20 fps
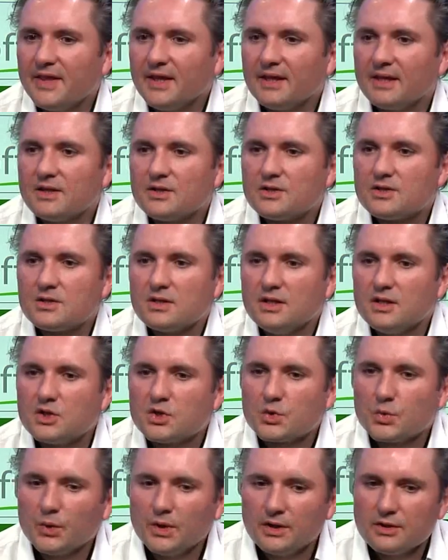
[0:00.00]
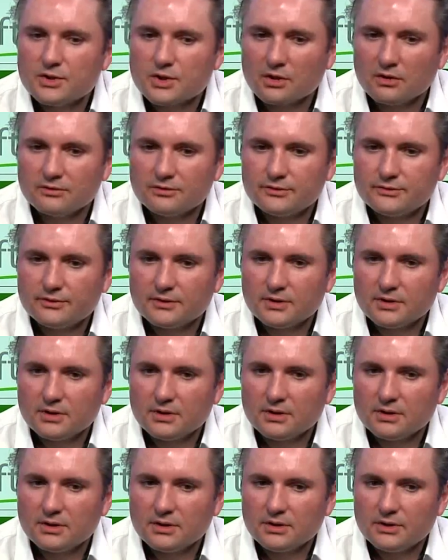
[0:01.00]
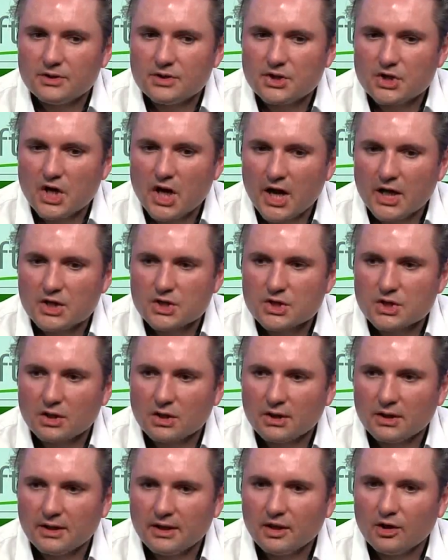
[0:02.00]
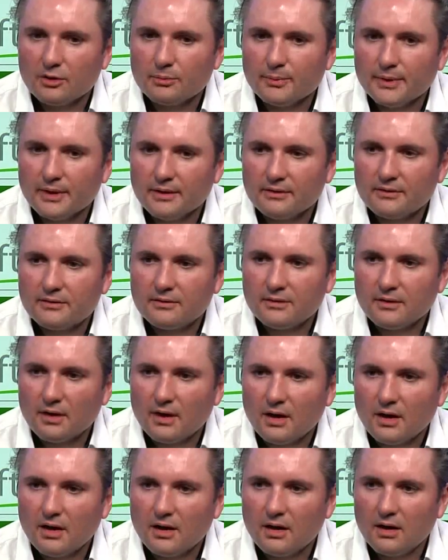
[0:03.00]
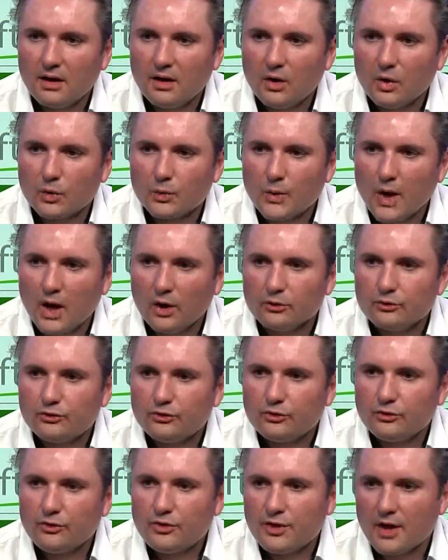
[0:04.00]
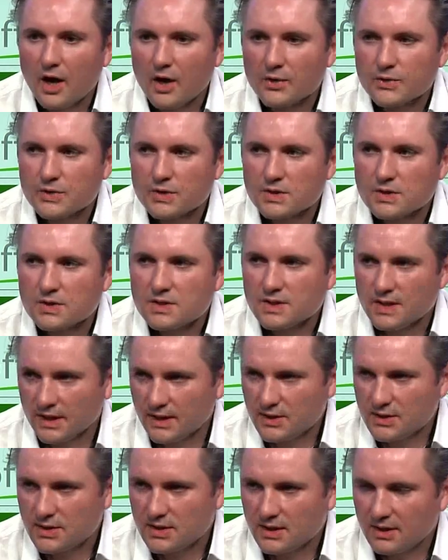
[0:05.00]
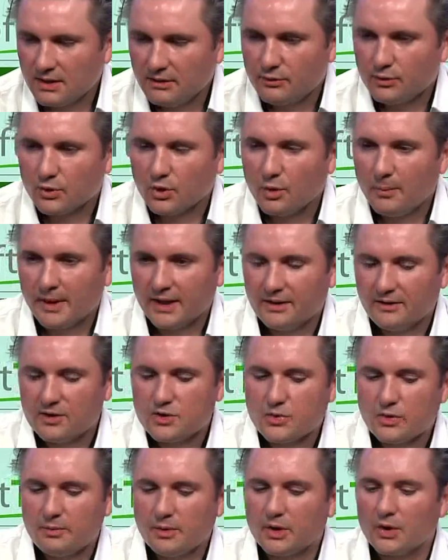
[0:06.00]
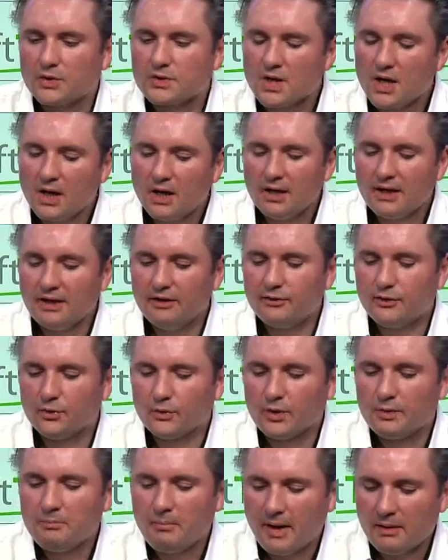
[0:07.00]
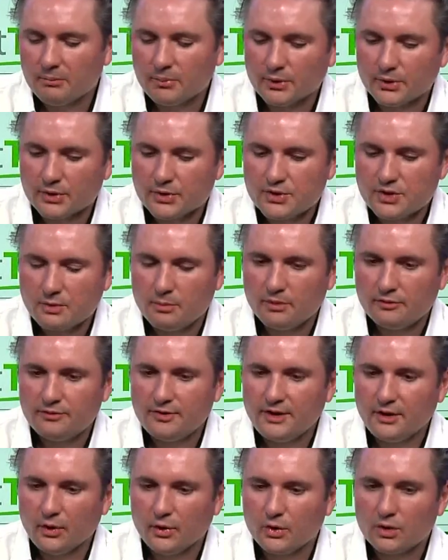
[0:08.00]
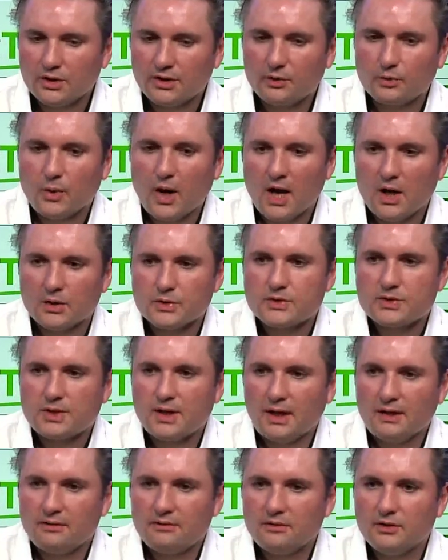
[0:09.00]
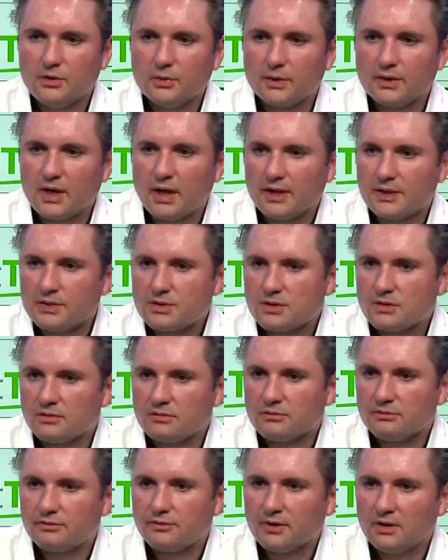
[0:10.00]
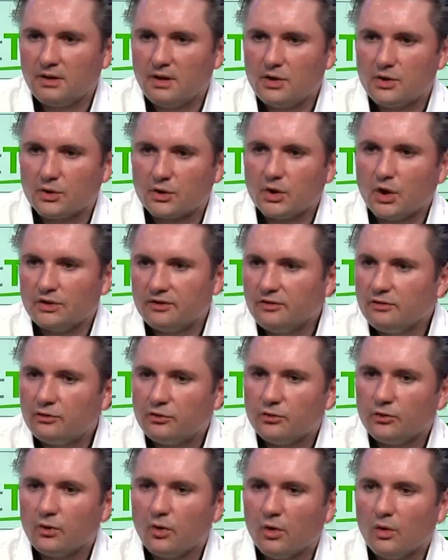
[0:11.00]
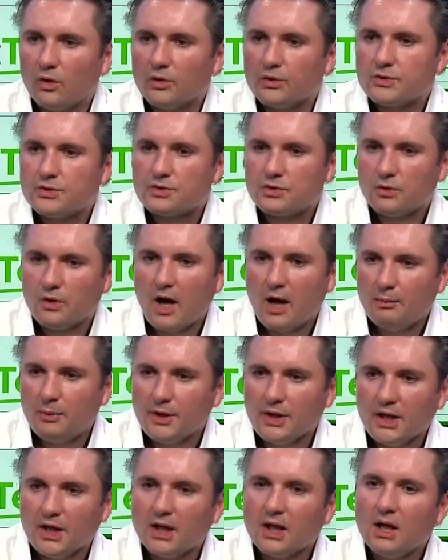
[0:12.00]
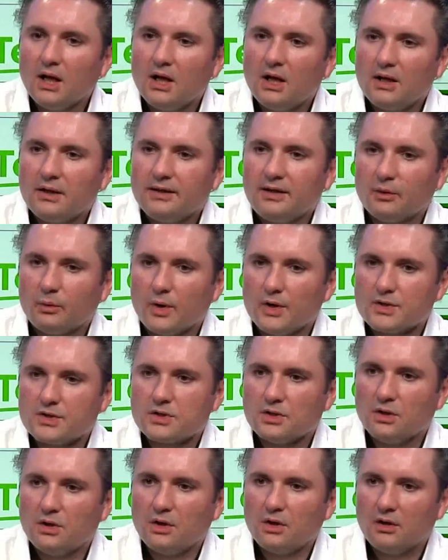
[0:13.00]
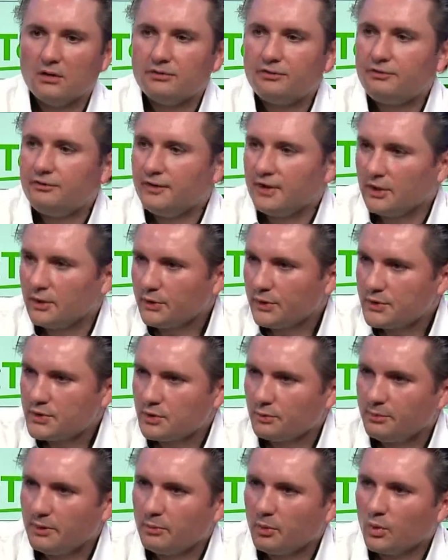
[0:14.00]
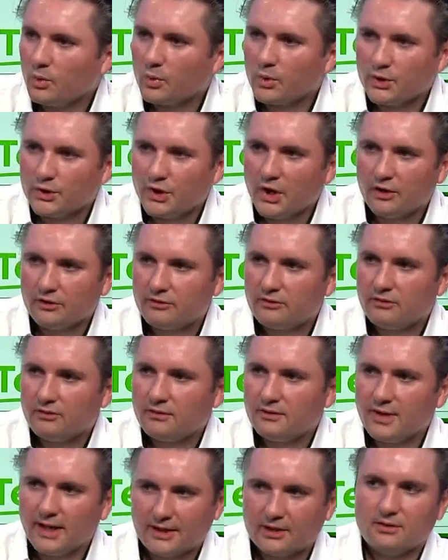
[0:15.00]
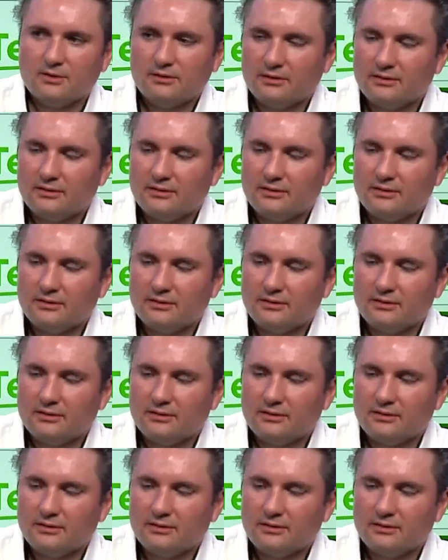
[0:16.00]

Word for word: think it's it's really sort of changed a little bit around 2006 if you go back in history because if you remember some of the early rounds that you and I sort of either got into or saw happening there was a lot of fillers, so people were not like